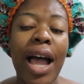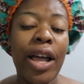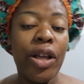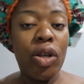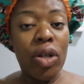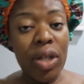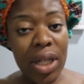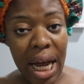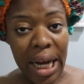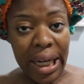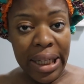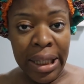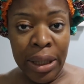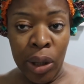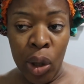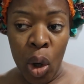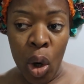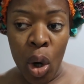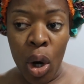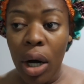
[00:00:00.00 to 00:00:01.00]
I used
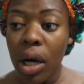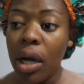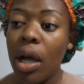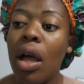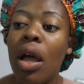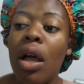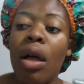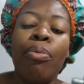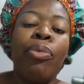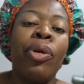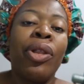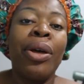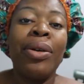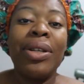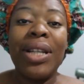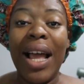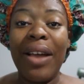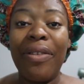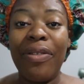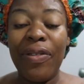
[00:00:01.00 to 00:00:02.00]
acne.org. But that
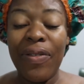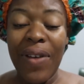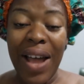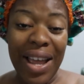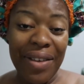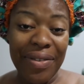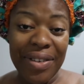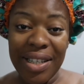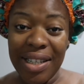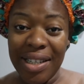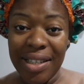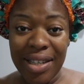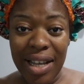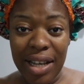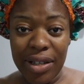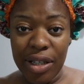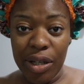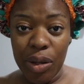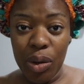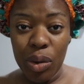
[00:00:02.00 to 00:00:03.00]
was like 5-6
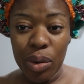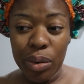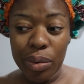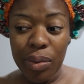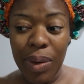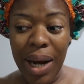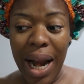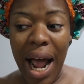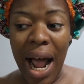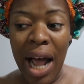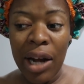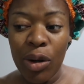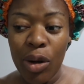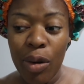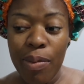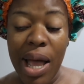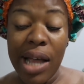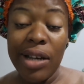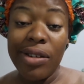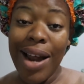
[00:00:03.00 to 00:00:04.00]
years ago. When I had
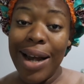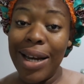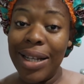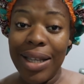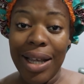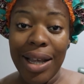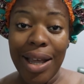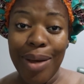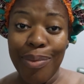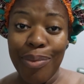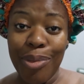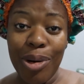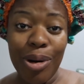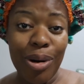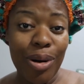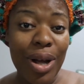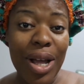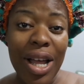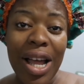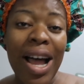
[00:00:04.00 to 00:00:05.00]
Kobe, I tried it again,
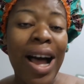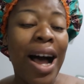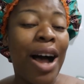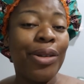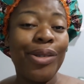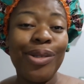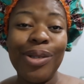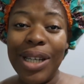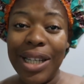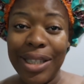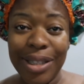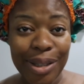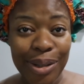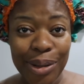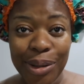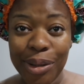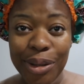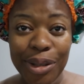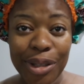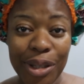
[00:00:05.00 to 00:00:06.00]
but I was too lazy
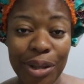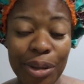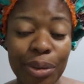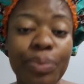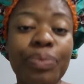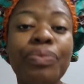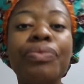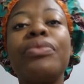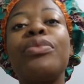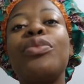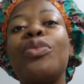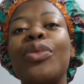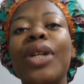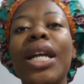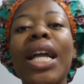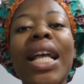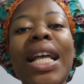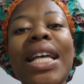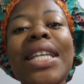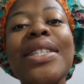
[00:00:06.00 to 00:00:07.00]
to continue.
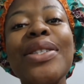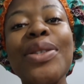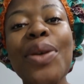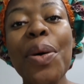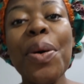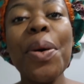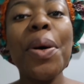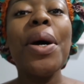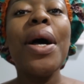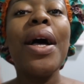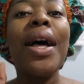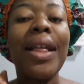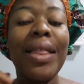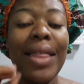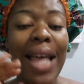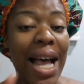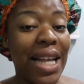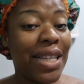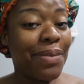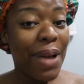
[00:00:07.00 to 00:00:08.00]
So
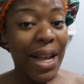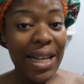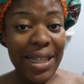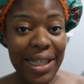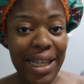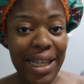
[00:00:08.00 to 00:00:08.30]
that's my